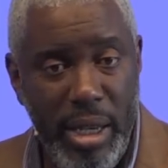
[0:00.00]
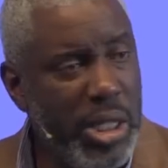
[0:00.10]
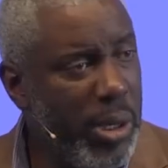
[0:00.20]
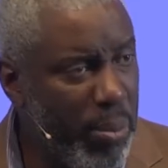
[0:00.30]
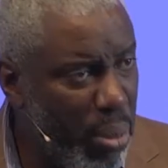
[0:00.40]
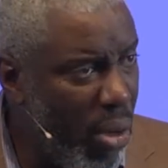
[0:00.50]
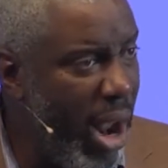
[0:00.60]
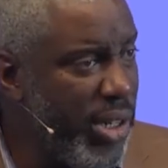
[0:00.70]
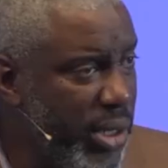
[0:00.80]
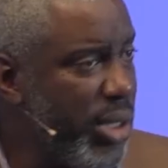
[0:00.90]
These are
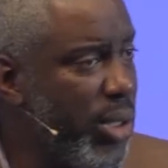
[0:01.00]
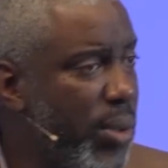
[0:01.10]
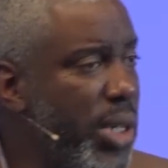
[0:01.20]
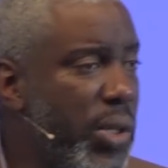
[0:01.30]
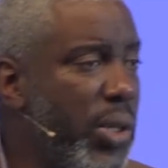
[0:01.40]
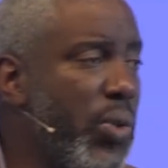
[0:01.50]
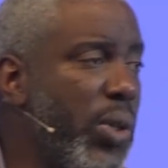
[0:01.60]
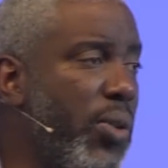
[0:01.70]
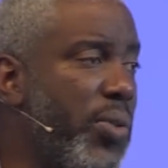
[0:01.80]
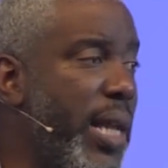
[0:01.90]
precious Christian
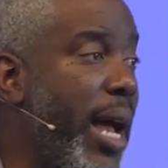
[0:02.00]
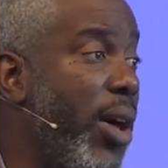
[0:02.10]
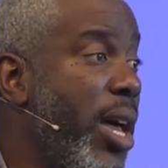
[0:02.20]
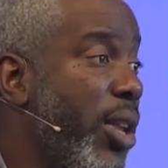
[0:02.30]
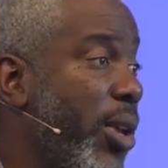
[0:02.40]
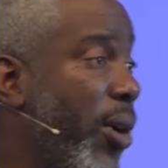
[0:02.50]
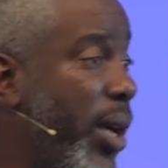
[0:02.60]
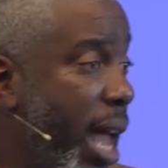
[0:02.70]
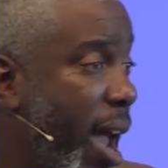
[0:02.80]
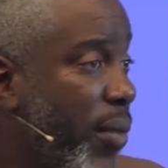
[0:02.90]
truths. Now, you're
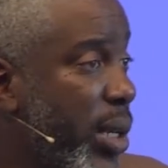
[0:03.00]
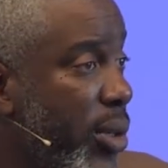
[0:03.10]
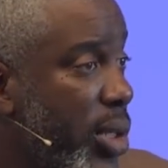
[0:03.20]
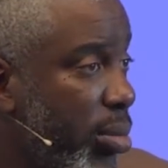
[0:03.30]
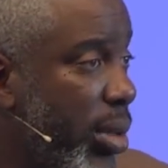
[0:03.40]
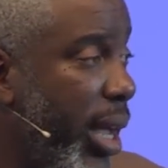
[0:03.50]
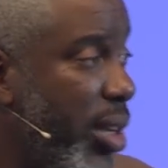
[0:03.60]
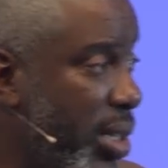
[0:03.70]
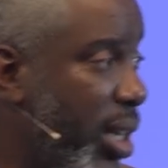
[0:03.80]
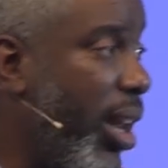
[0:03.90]
going to have to do some
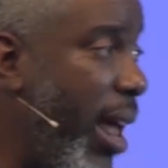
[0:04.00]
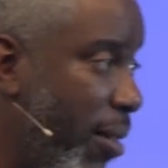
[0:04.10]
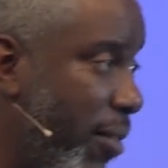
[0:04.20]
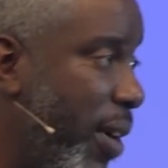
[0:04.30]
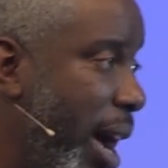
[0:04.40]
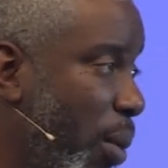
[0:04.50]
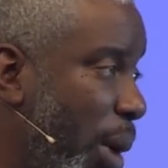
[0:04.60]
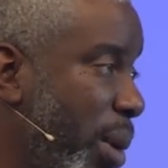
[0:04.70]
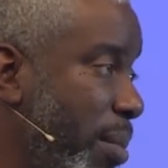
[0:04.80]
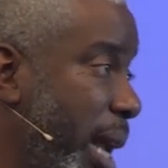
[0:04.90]
things to clarify
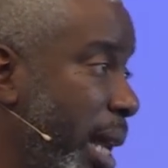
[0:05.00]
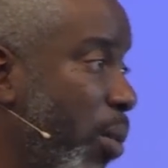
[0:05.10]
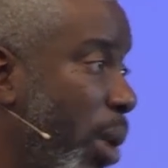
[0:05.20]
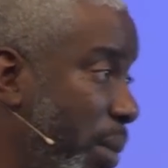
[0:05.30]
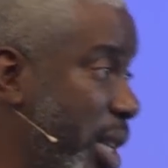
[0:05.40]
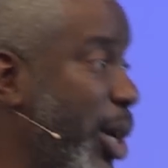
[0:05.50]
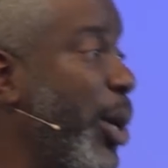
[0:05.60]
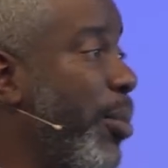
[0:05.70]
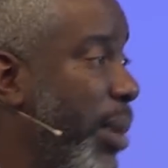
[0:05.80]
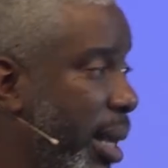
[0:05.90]
what we mean and what we
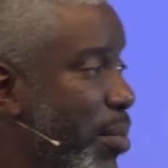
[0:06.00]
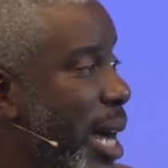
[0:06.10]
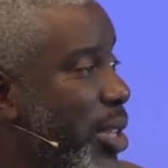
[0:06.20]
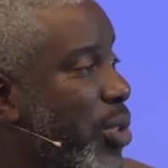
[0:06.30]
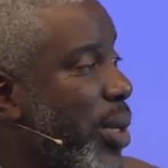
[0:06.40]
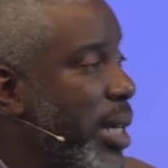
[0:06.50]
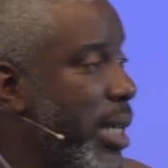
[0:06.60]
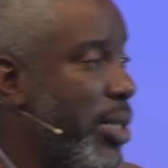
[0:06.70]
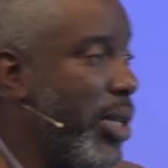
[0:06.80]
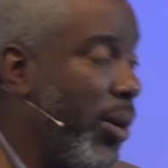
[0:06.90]
don't mean by the
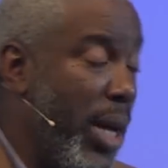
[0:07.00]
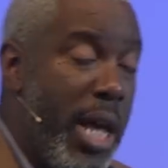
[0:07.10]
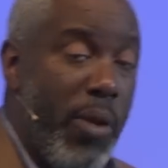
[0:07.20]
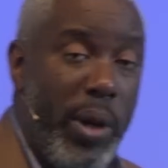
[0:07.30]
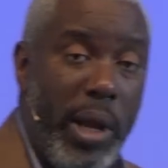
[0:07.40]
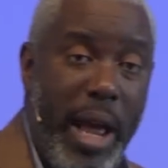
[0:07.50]
Trinity. So, we're